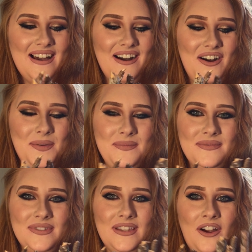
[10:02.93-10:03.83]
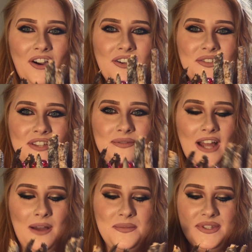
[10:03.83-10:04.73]
um, the cardinal
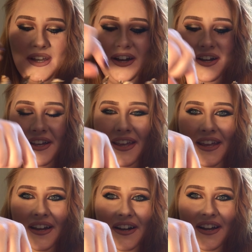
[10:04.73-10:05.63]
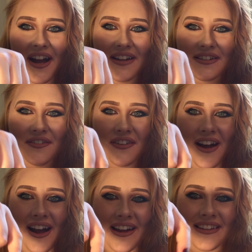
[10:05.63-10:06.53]
sometimes uh, he uh, kind of
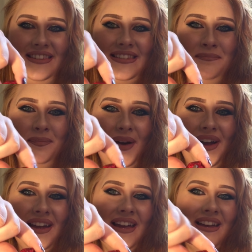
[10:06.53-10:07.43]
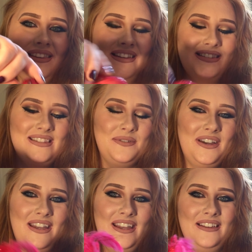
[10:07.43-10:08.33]
hides but this is
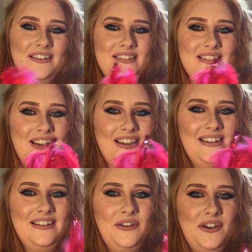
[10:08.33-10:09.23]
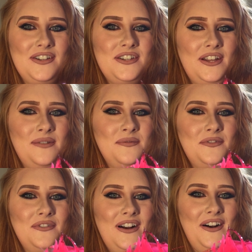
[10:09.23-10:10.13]
what he looks like, or she,
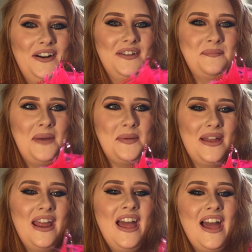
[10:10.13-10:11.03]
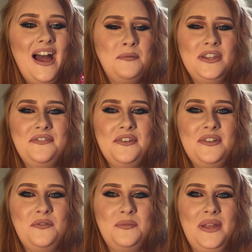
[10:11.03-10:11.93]
uh, my bad. I believe
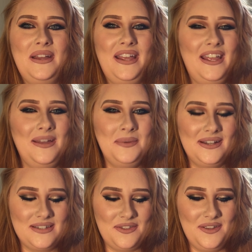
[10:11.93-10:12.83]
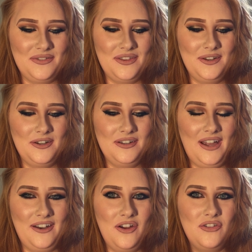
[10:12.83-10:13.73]
it would be a he because I think the,
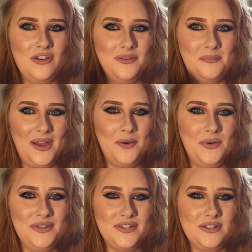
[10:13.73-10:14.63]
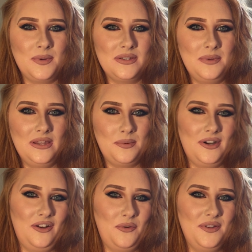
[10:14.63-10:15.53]
I know the male ones are supposed to be the
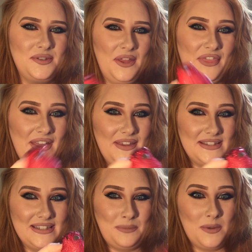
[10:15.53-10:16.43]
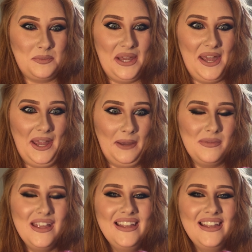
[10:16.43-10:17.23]
prettier ones, so I think this is supposed to be a he.